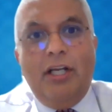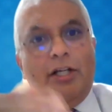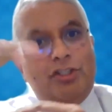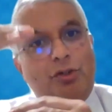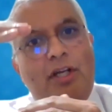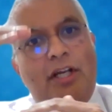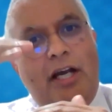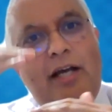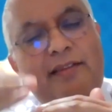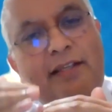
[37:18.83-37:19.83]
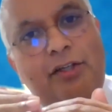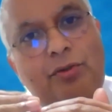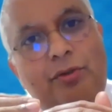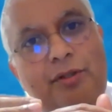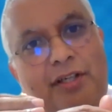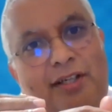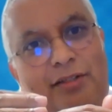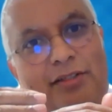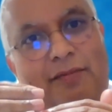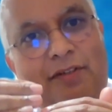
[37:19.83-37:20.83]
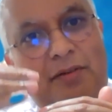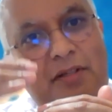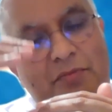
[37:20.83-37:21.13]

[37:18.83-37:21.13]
So I think David,